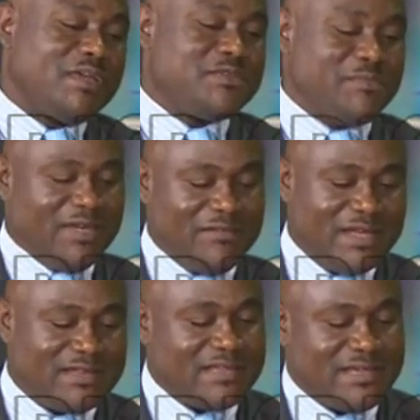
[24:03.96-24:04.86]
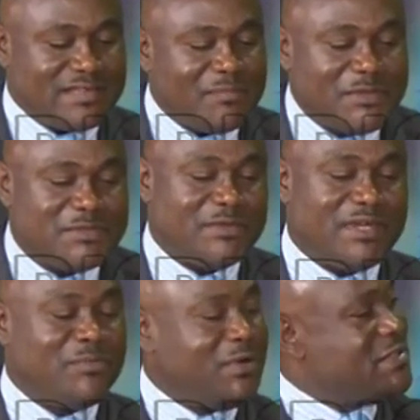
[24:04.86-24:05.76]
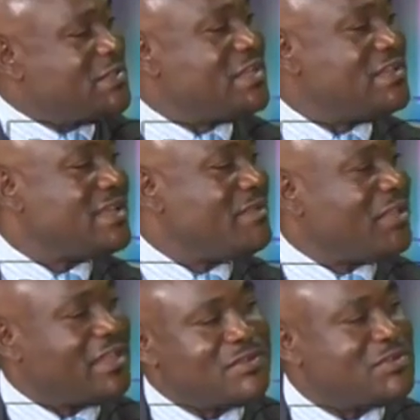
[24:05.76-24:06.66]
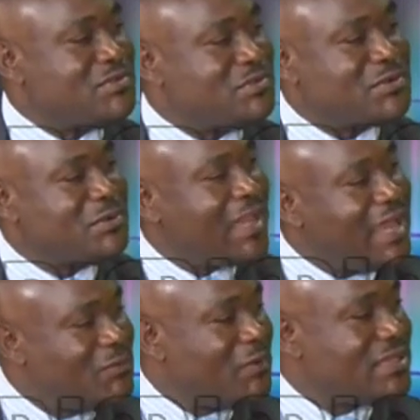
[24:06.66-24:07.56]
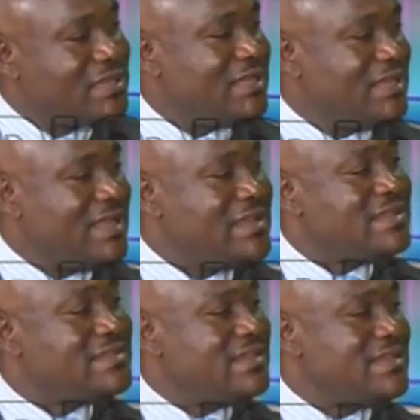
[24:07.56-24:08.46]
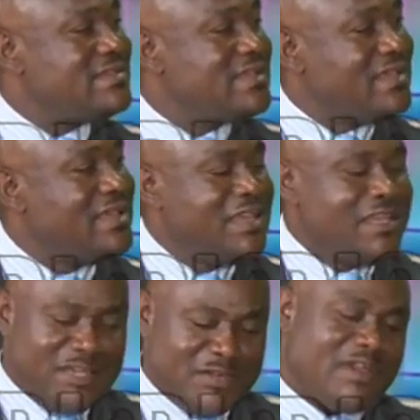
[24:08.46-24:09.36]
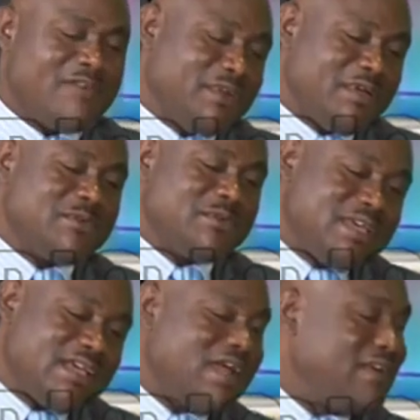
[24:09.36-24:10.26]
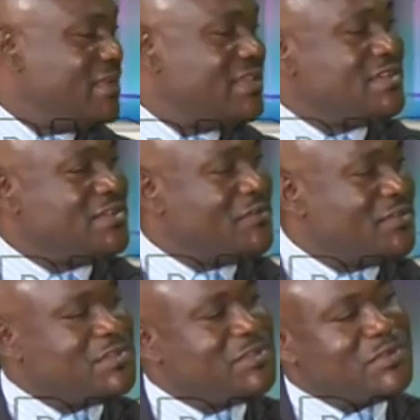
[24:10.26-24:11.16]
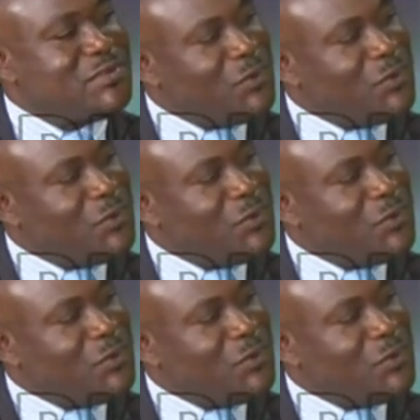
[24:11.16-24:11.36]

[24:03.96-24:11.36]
to believe that it's possible that politicians are begin to collide with uh, the NCDC in order for them to take advantage of the situation.